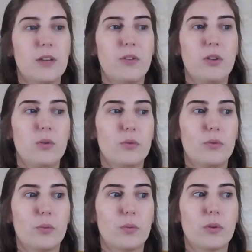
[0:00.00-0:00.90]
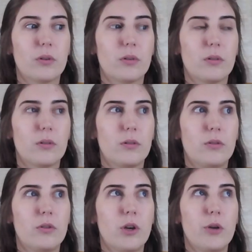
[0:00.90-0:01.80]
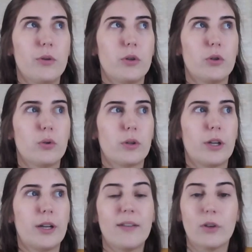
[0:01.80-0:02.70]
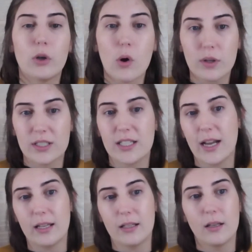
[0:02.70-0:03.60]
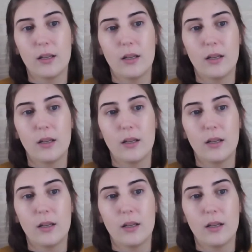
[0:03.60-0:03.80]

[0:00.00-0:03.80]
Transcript: if you know that you're going to have a long day,